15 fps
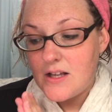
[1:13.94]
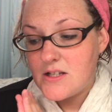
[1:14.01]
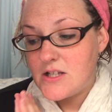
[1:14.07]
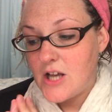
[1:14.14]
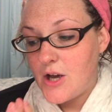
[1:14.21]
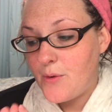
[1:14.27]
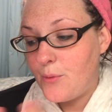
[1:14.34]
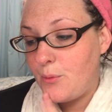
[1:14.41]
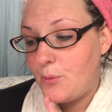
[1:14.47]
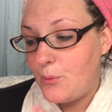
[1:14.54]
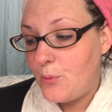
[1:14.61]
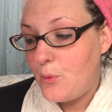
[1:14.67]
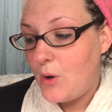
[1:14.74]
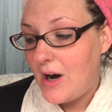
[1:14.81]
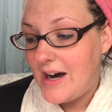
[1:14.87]
So
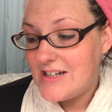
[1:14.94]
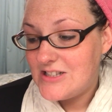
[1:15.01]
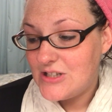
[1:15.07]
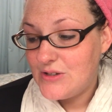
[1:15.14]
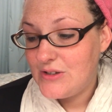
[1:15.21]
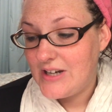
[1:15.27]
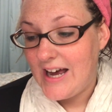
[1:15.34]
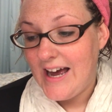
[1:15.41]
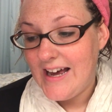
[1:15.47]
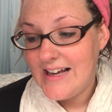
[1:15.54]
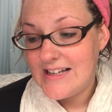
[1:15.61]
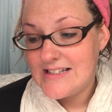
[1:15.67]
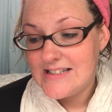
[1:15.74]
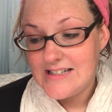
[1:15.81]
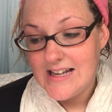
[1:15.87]
what I do
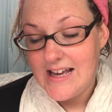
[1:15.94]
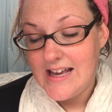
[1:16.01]
next